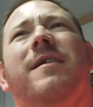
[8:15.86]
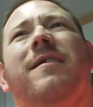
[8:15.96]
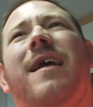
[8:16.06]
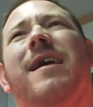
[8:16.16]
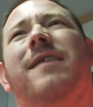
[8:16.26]

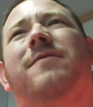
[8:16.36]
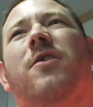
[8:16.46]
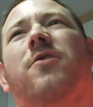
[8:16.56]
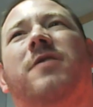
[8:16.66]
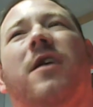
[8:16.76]
led
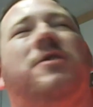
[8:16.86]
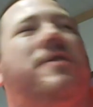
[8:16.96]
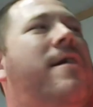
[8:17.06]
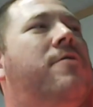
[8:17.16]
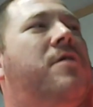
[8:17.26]
to our
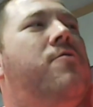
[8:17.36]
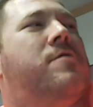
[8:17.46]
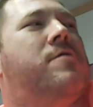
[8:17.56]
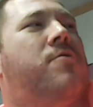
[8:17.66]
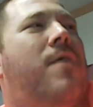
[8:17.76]
touchdown
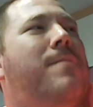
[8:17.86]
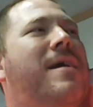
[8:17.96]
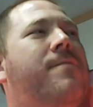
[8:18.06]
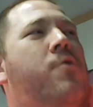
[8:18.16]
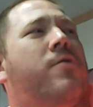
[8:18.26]
too. So I
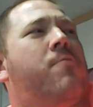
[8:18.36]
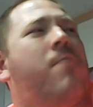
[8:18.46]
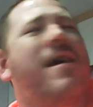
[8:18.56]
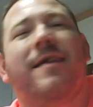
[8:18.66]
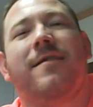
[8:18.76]
mean, if you can
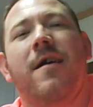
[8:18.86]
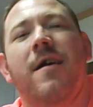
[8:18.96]
win